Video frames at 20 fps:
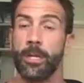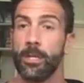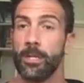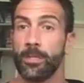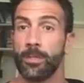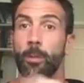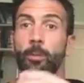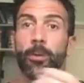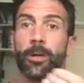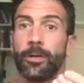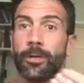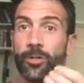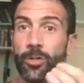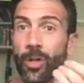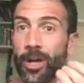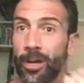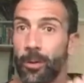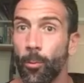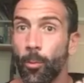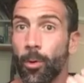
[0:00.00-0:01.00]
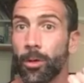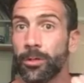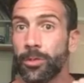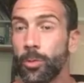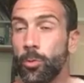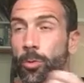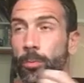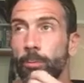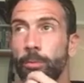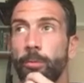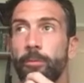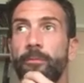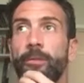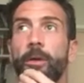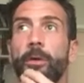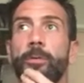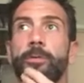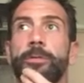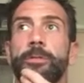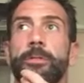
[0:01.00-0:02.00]
So we're going to try and work to improve
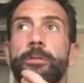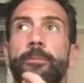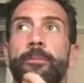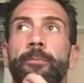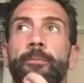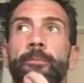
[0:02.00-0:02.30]
those.